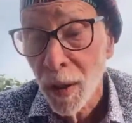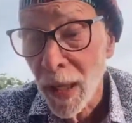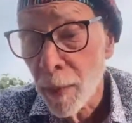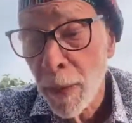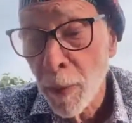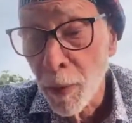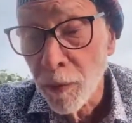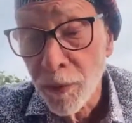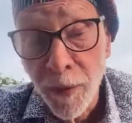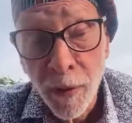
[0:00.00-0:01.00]
A lot of
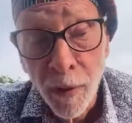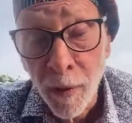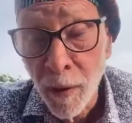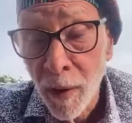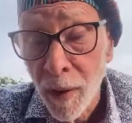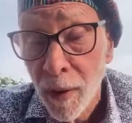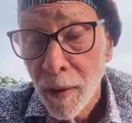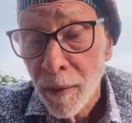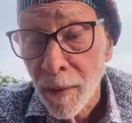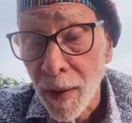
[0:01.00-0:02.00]
people fear
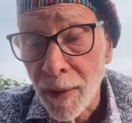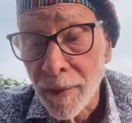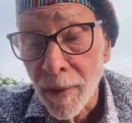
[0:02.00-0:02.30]
that